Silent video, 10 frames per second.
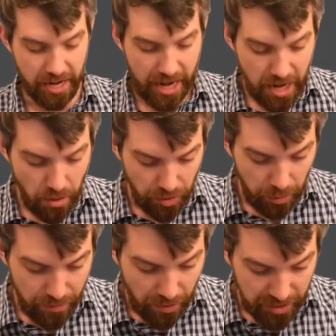And I note that
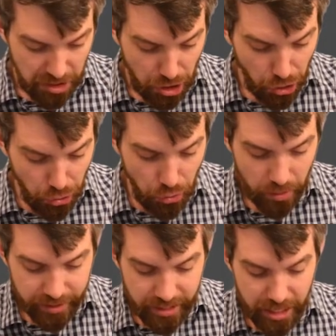we've got these
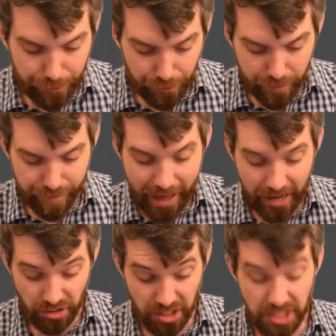two different
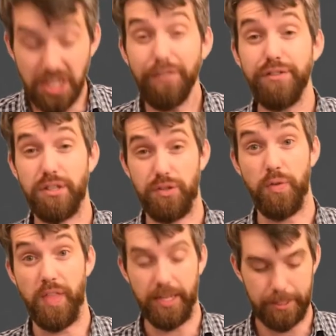factors. It's a difference of two
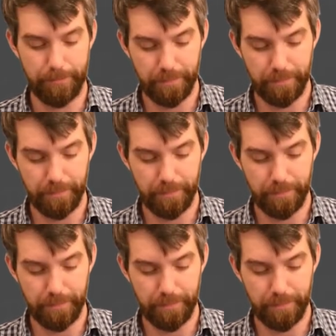things.